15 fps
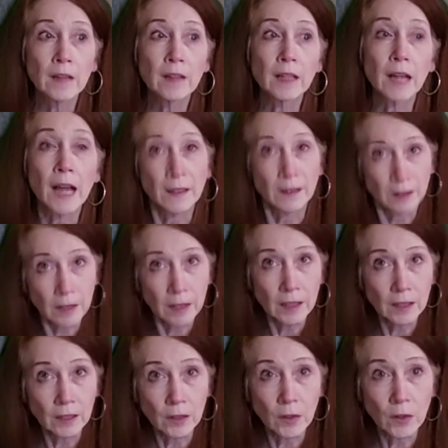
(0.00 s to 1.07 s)
that I
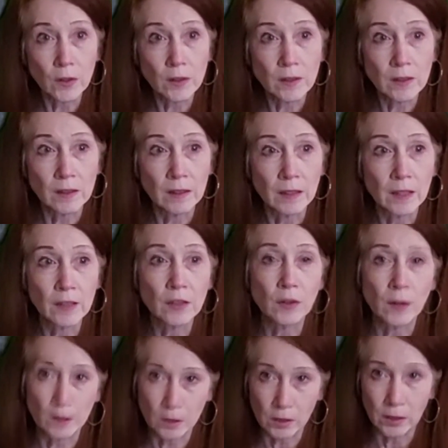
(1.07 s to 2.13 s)
think, and of course, unless
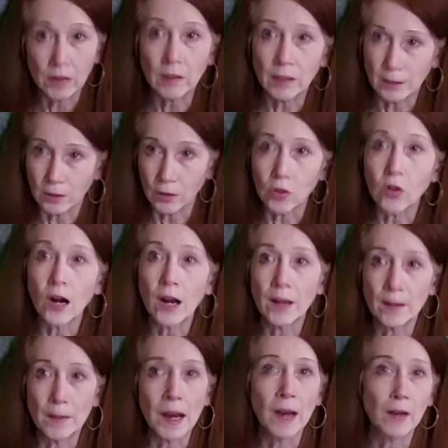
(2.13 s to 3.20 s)
you actually get to try
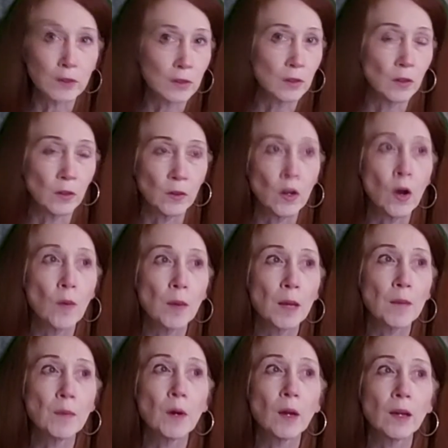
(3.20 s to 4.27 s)
them out, you don't know, but
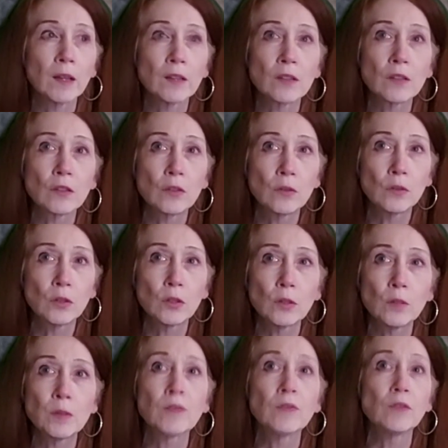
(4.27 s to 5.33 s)
I bought 2
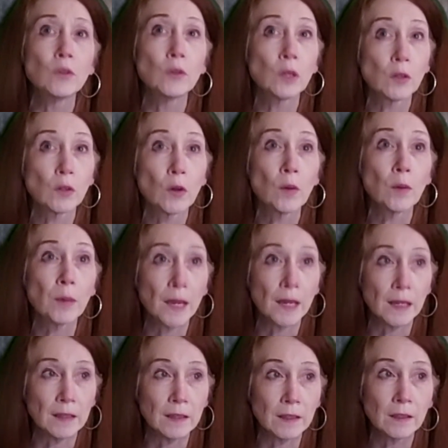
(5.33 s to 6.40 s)
tubes of duochrome
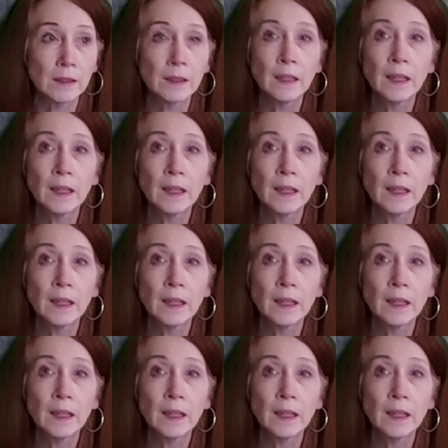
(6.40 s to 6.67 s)
paint,